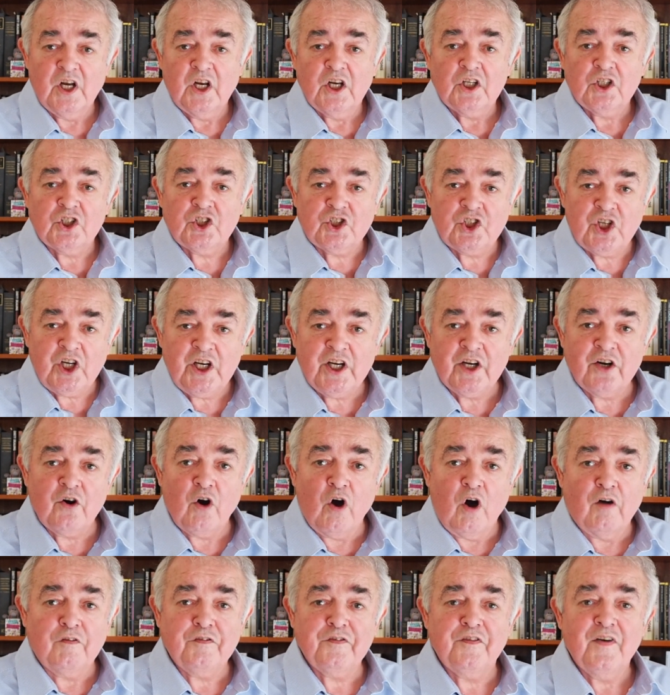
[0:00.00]
shear
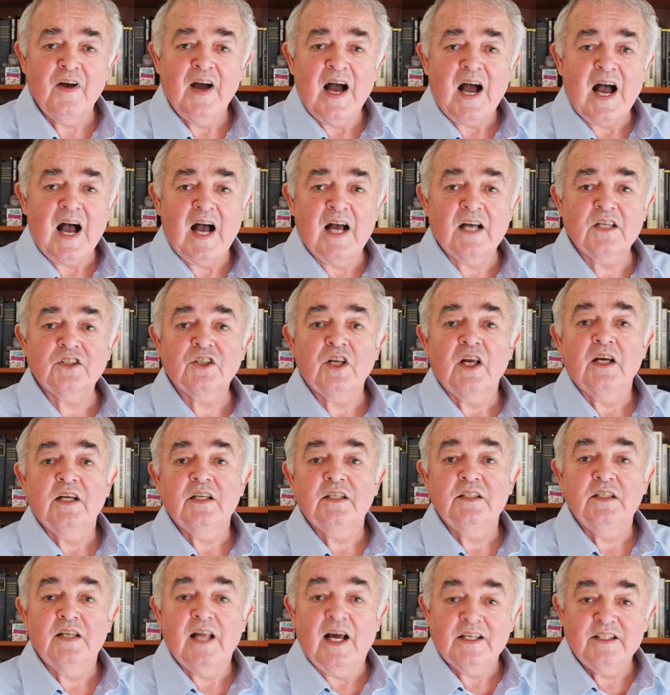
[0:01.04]
off as a